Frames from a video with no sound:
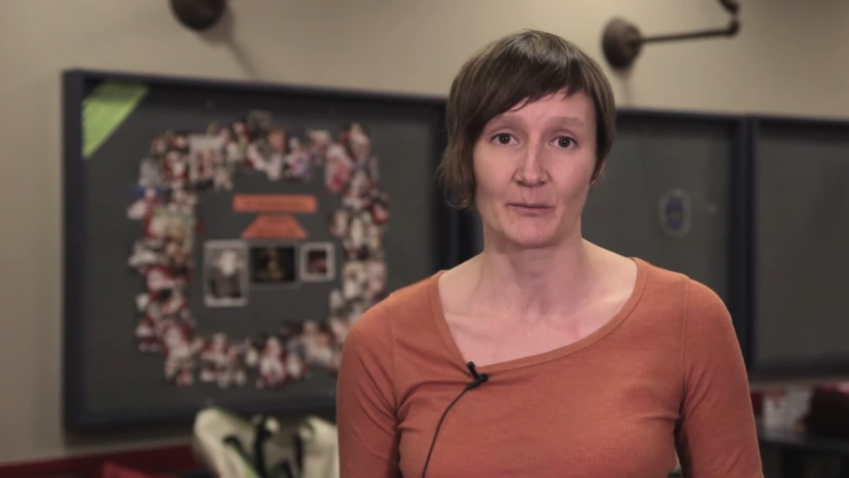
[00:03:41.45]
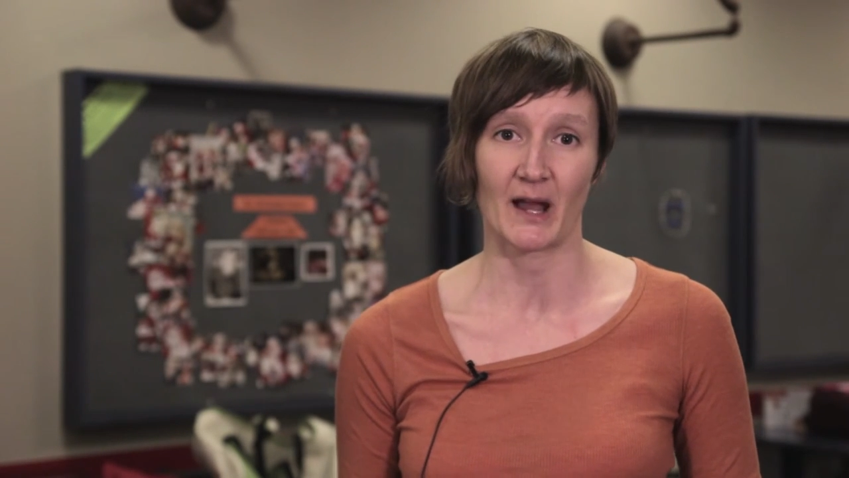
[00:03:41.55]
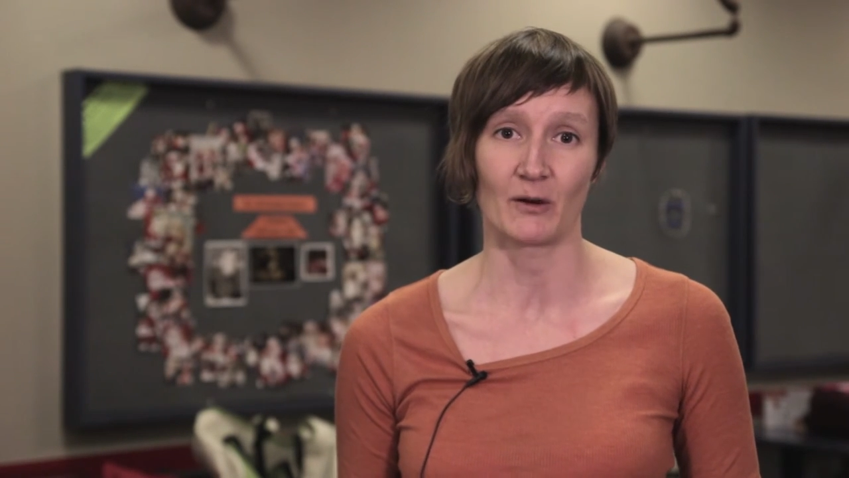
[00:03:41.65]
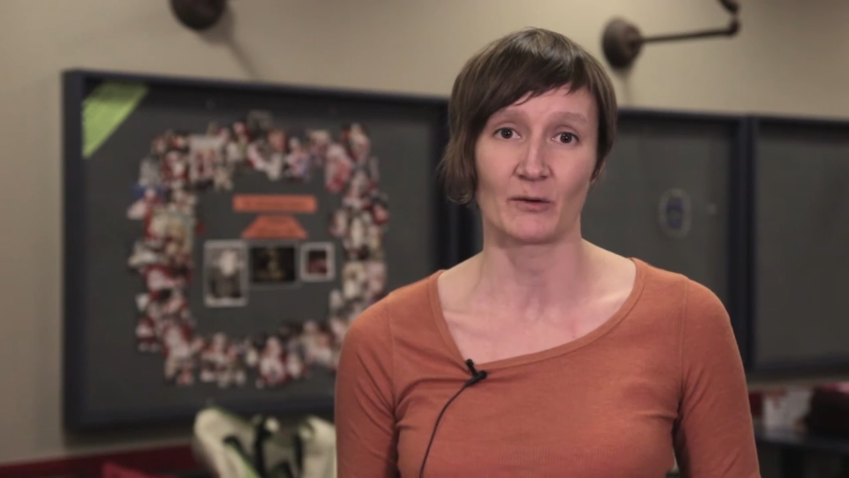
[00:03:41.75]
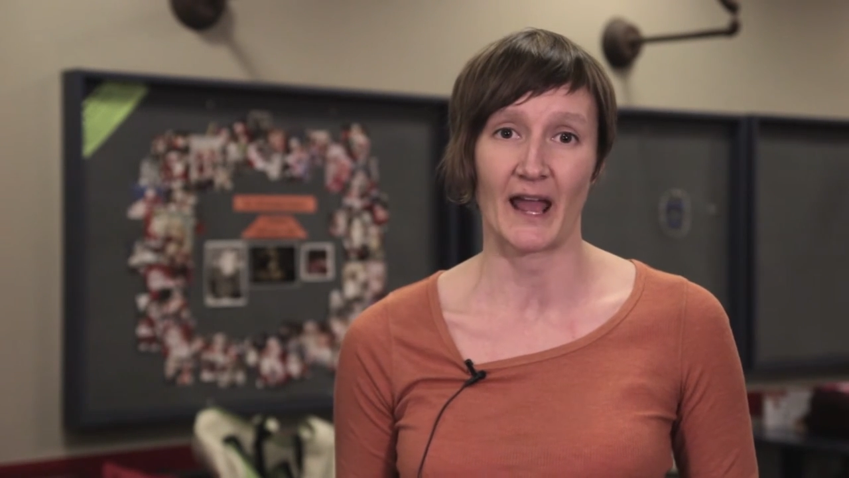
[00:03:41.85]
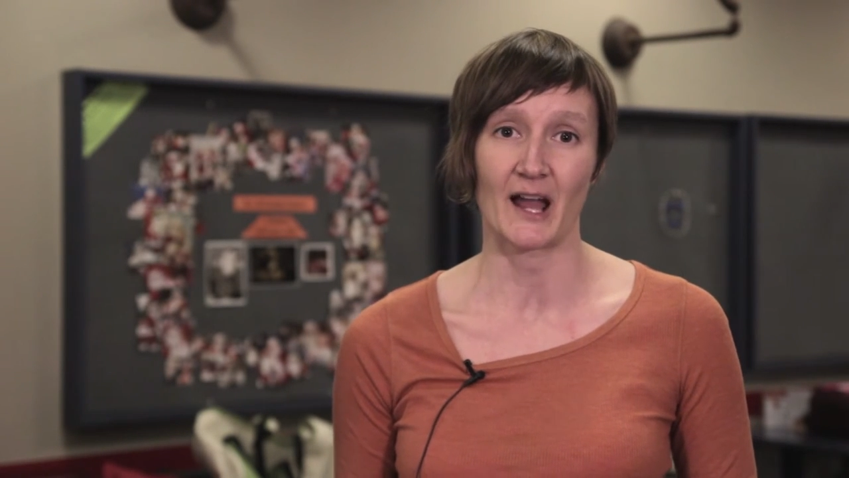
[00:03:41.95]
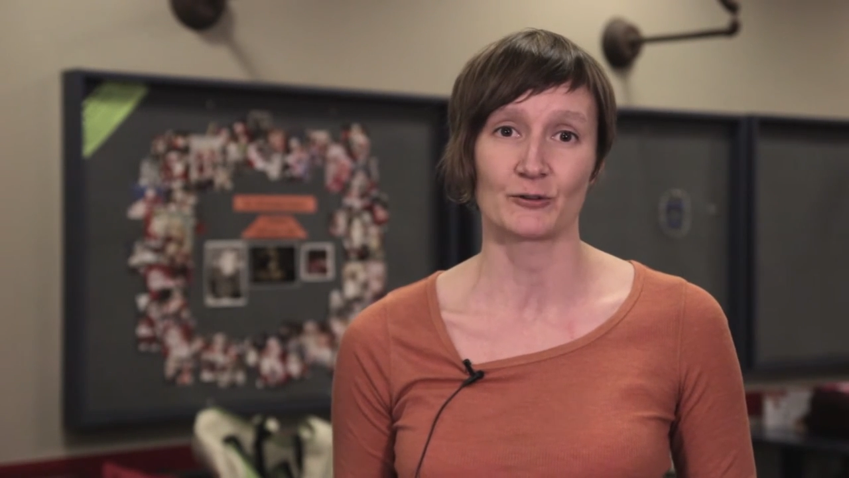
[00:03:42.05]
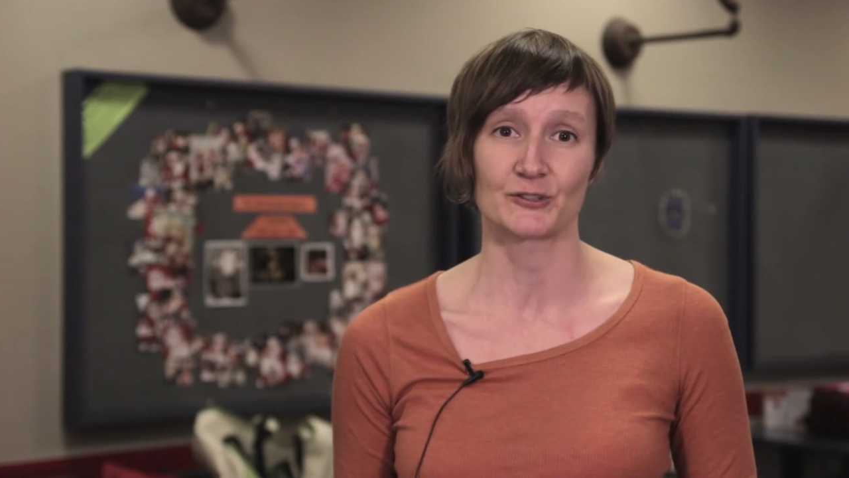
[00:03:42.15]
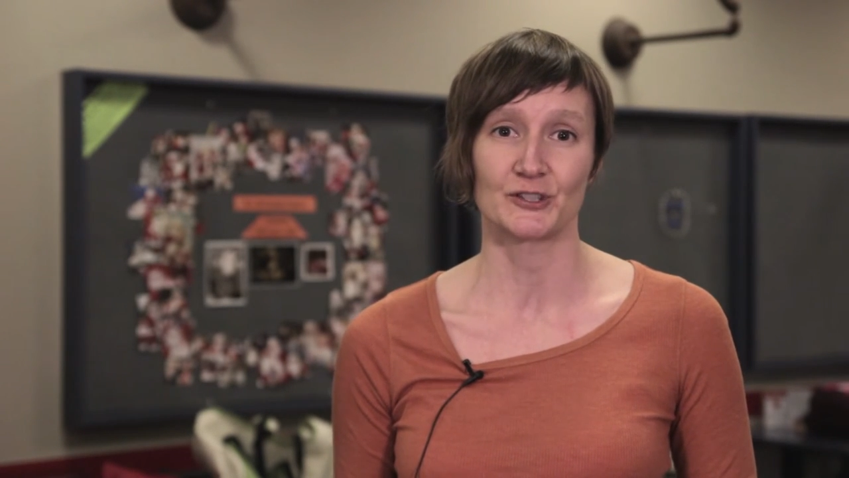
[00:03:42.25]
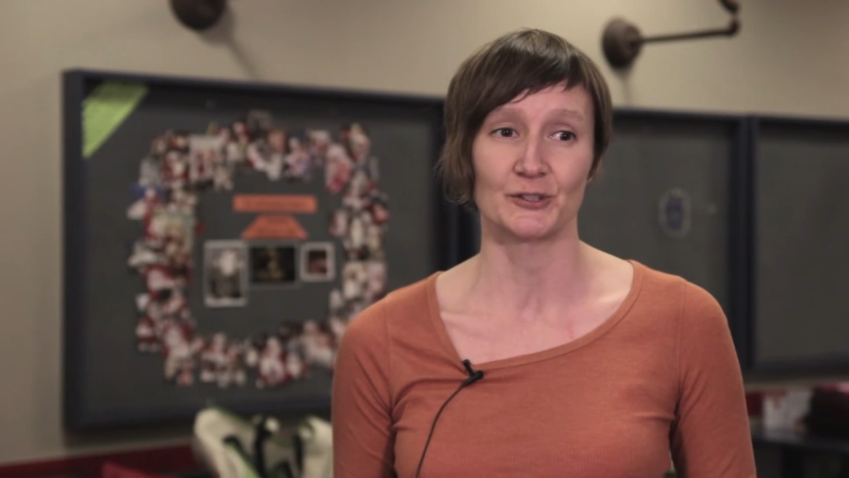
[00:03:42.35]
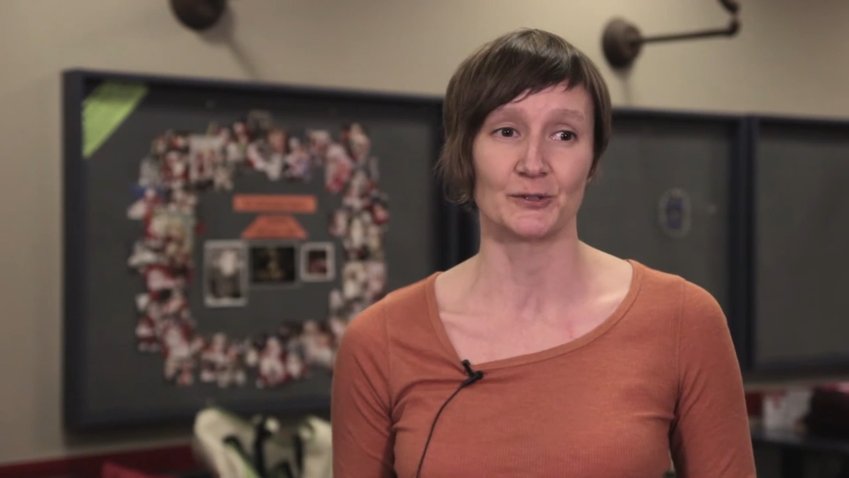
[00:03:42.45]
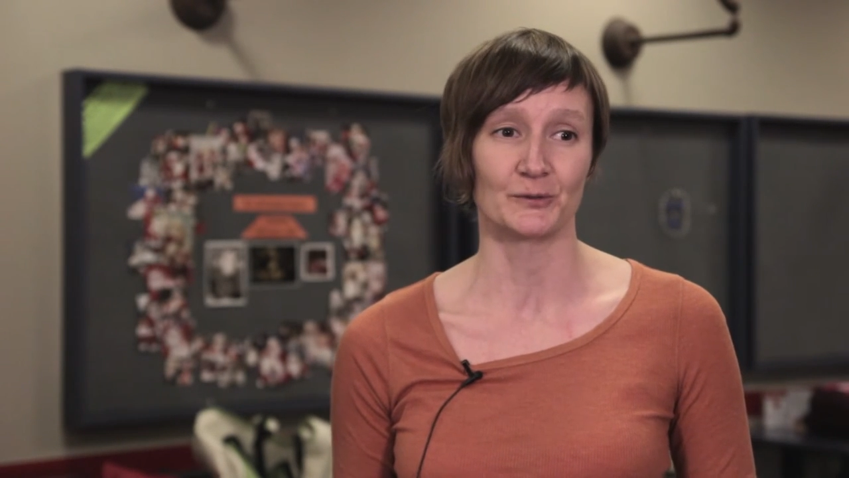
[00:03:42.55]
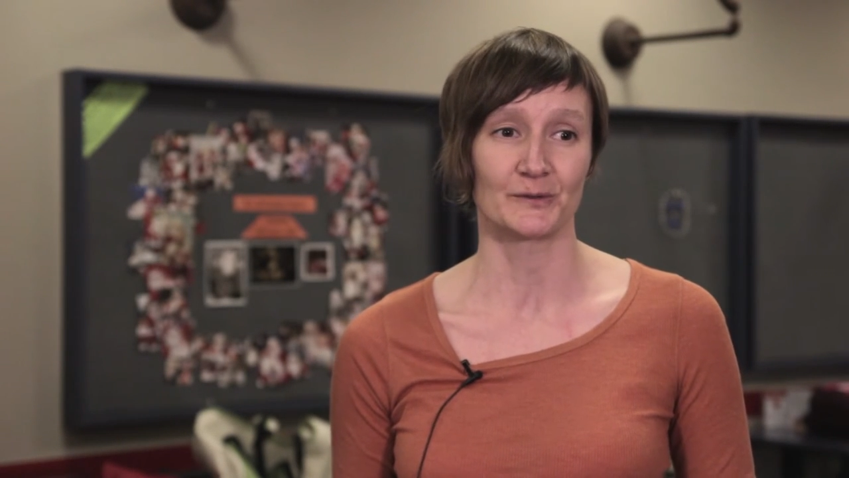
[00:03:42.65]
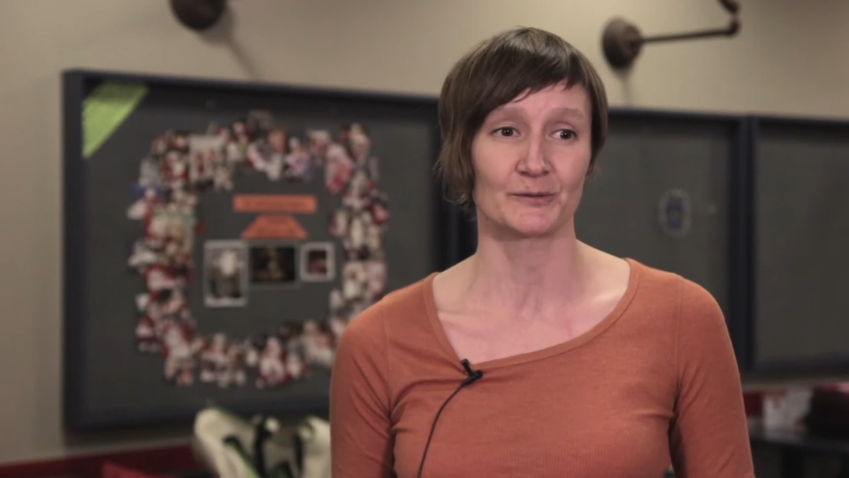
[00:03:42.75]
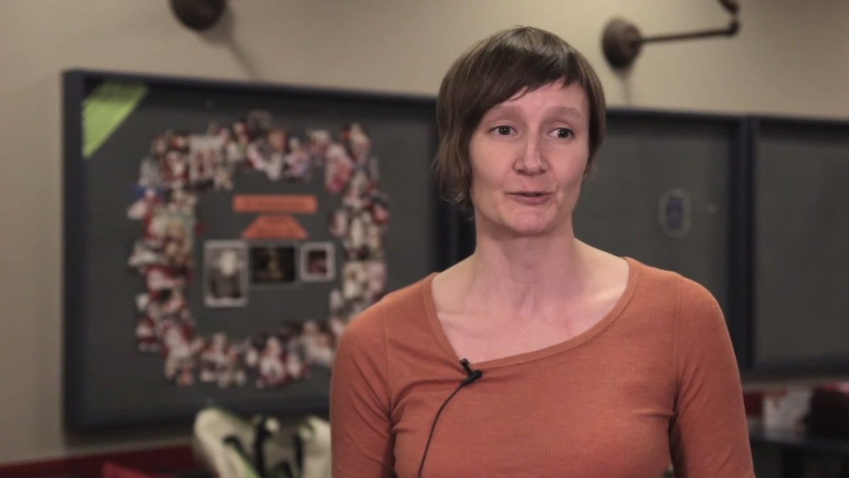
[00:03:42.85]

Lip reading: about how to